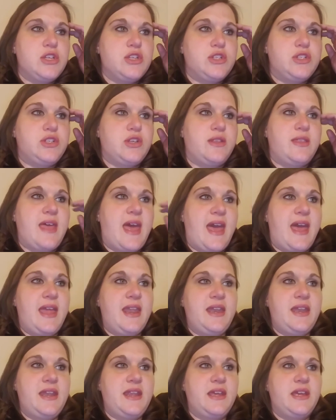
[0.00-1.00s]
So
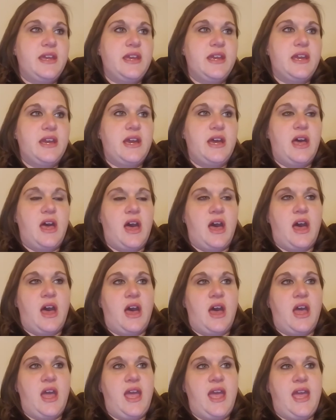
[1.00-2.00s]
then,
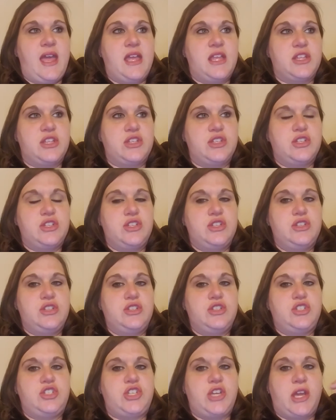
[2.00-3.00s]
in
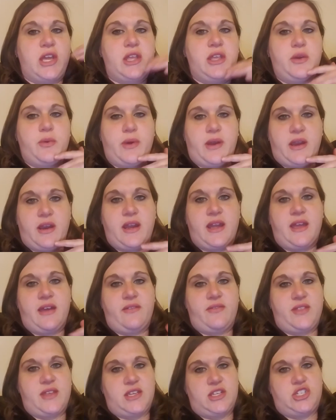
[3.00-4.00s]
January
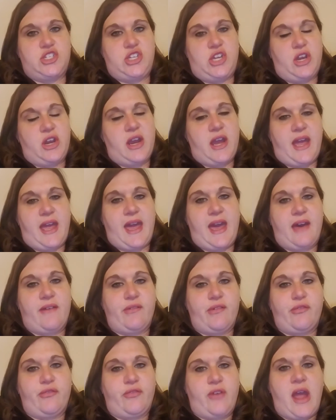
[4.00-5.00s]
of this year, I have
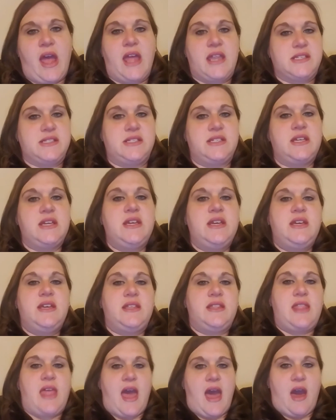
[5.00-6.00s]
a friend
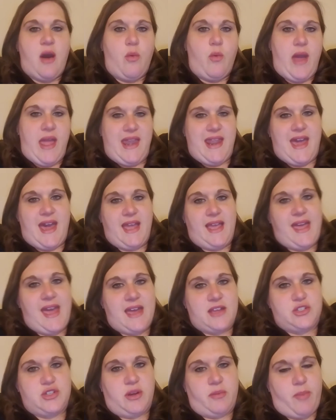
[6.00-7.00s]
that went and had
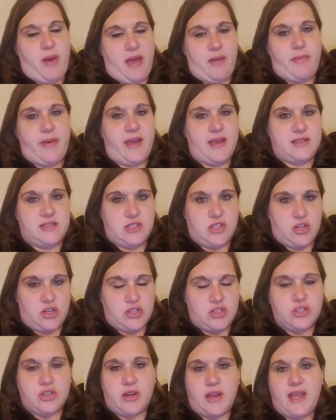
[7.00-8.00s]
gastric bypass
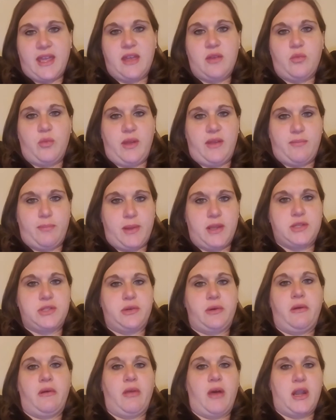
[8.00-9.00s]
surgery, and we've been
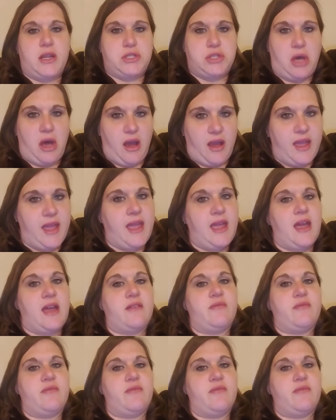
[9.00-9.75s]
doing a lot of talking.